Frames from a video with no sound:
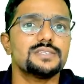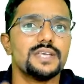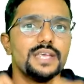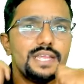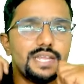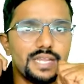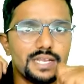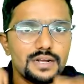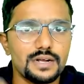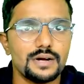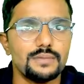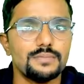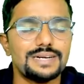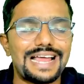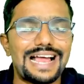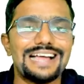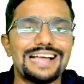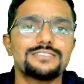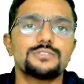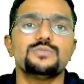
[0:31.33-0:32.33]
in income
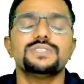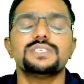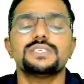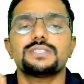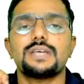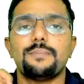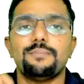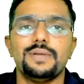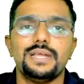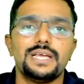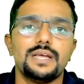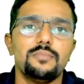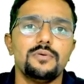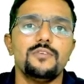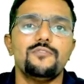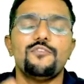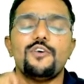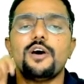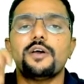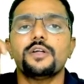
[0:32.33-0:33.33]
tax which is applicable
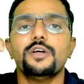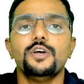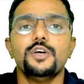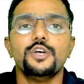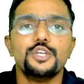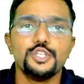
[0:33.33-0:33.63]
for